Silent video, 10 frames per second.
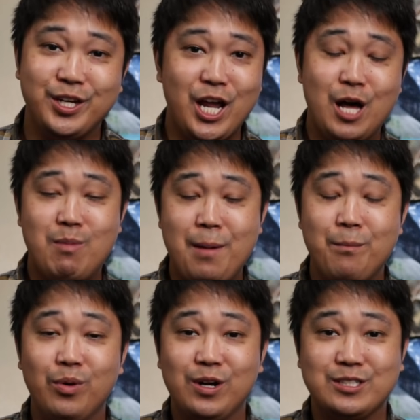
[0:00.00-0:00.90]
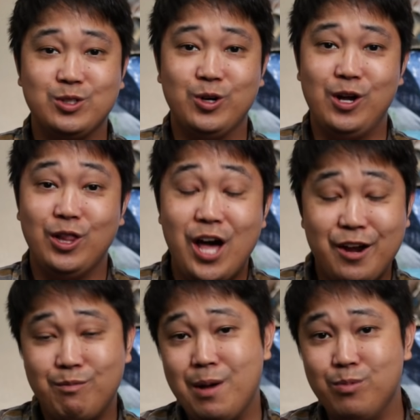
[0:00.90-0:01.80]
got all my books or a lot
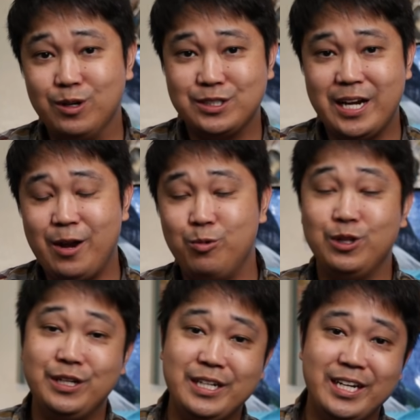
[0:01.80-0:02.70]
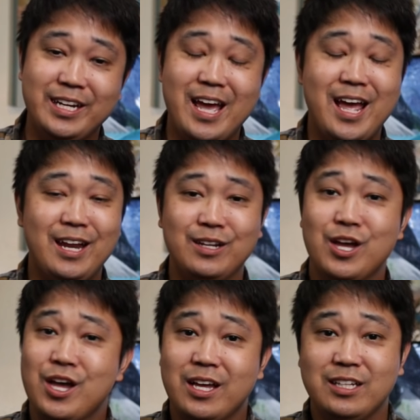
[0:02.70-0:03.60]
of my books that I really needed and
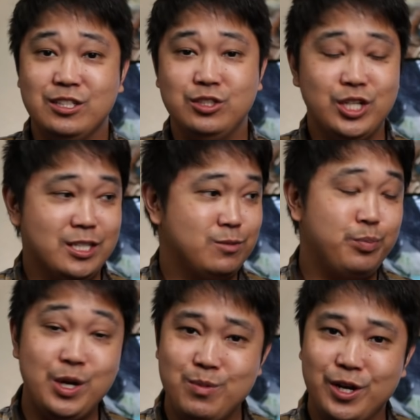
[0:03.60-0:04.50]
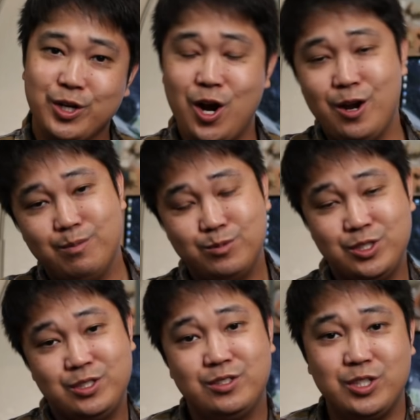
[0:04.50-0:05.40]
just put them in a cart,
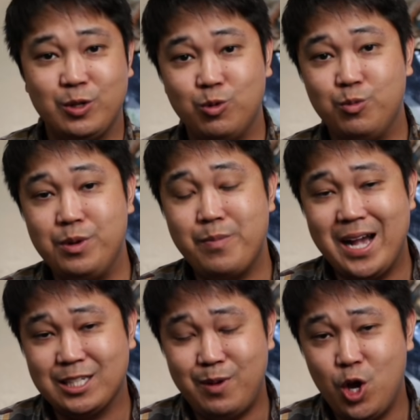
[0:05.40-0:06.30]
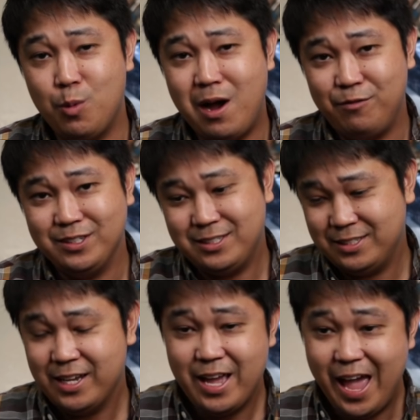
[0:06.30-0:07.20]
took them with me back to my home office,